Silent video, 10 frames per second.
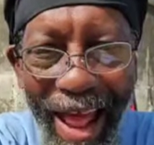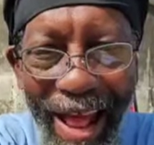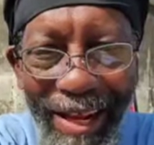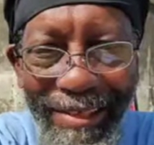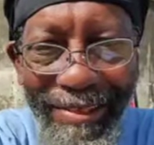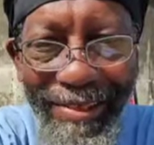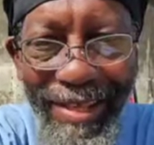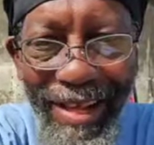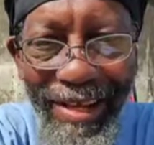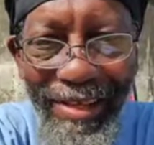Ah,
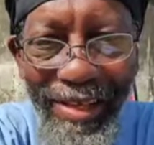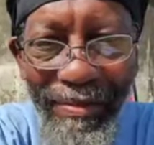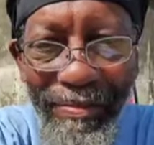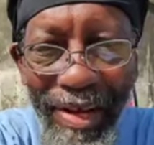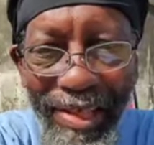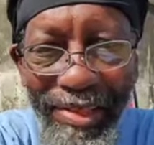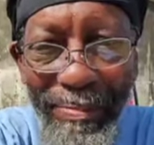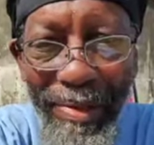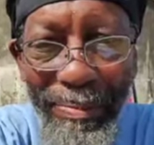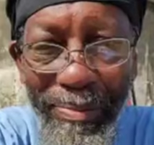You find
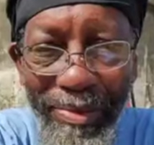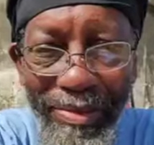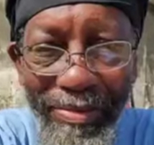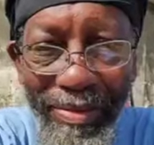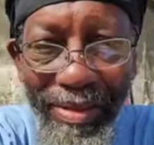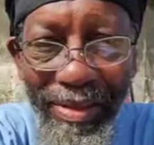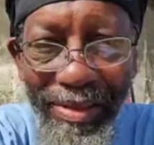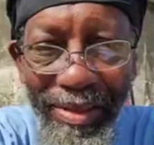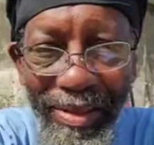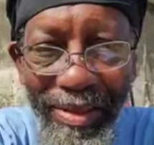your peoples.
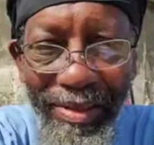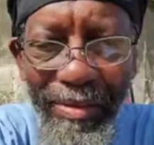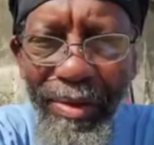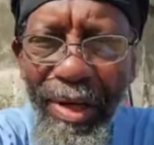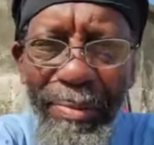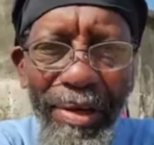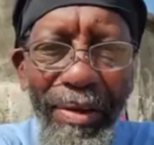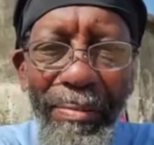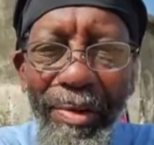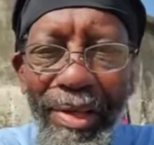Don't worry, I'm not.
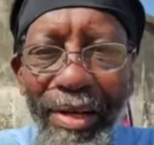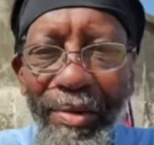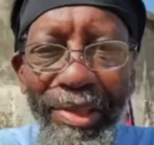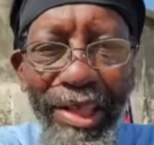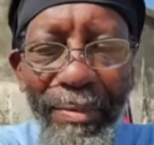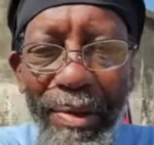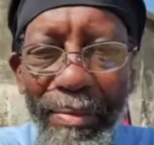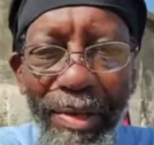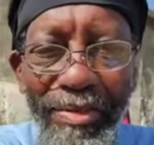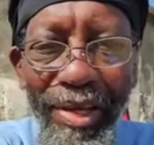I'm not, going to seek them out.
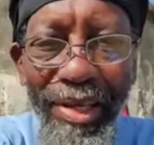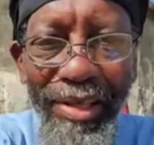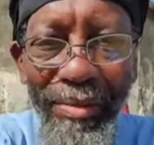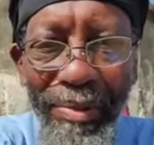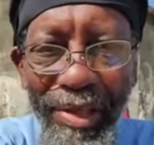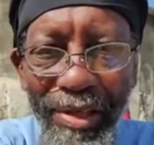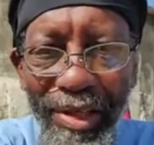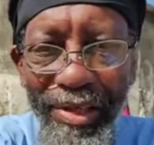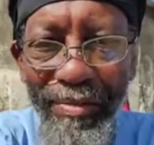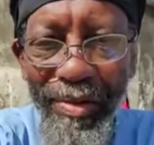I'm not trying to get no big
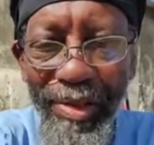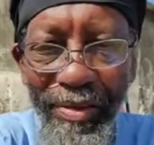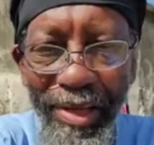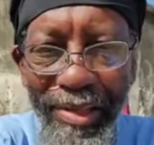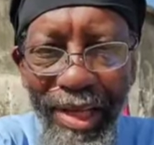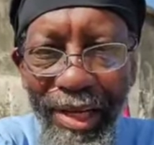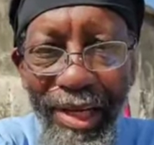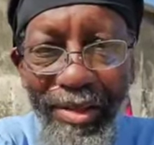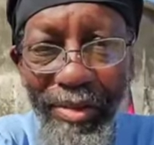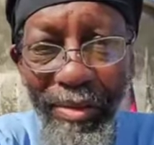interview or nothing like that. I
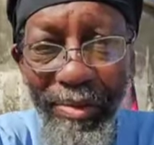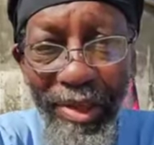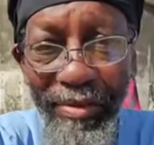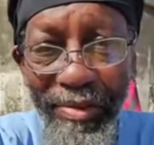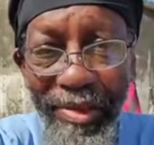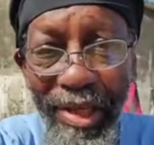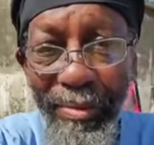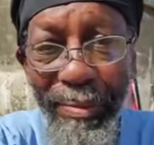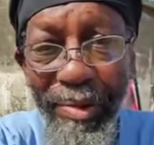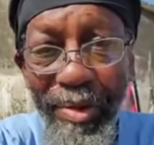can't do nothing with interviews
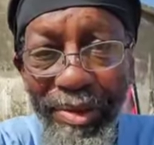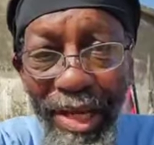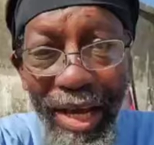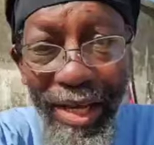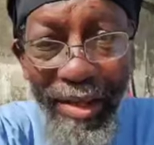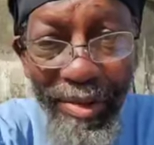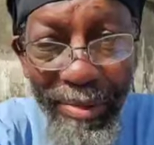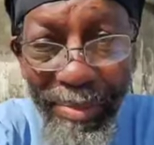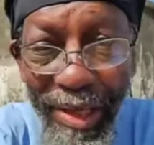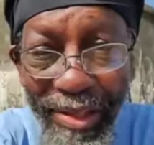anyway because I don't
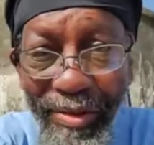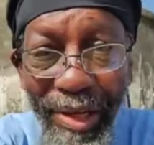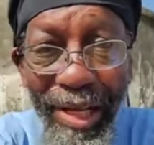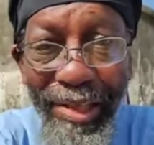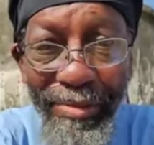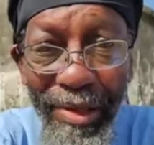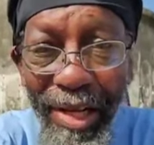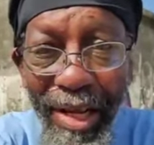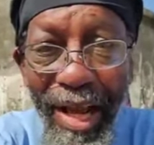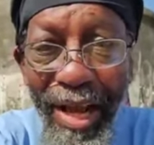get paid to do it. I just,
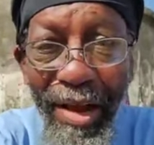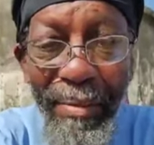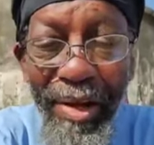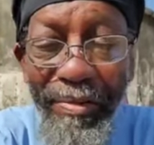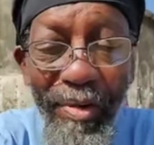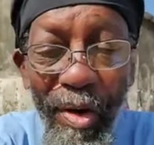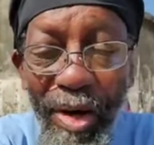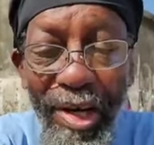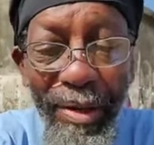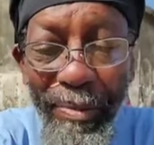I, for
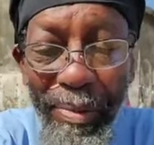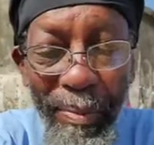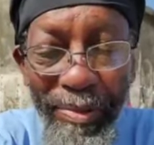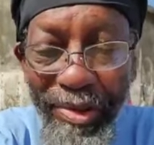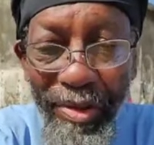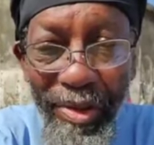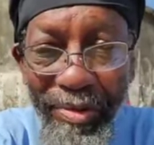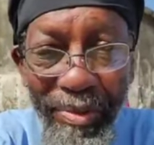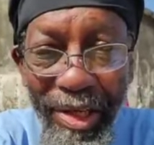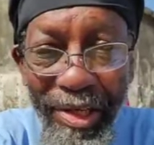archival purposes
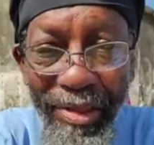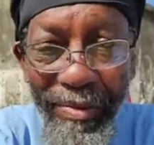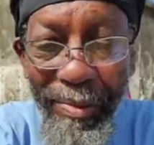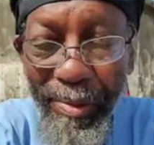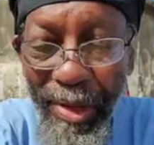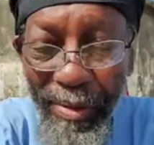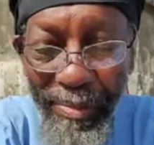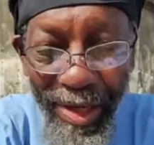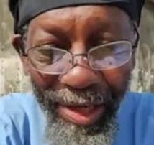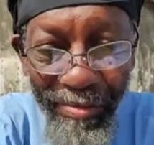only, is when I interview people.
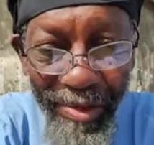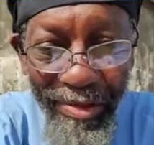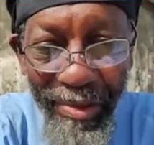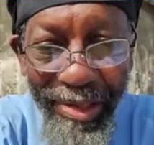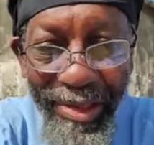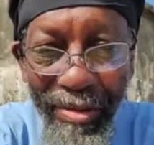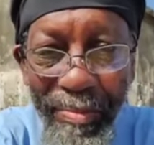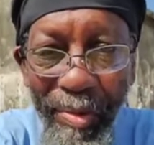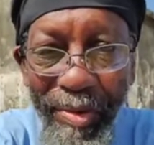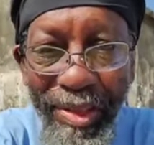But I like reason why I say
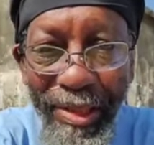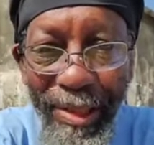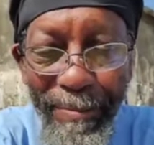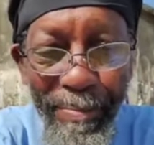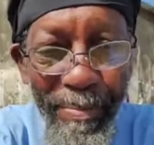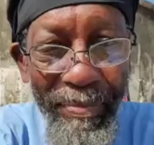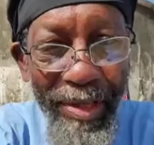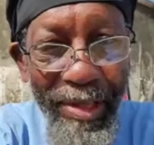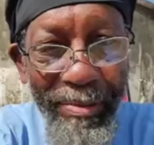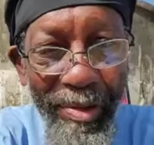mortal technique,
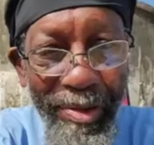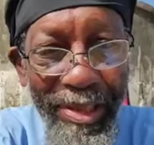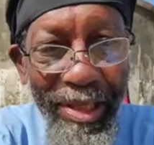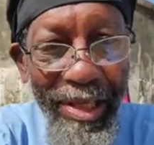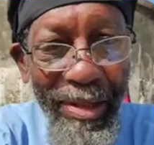because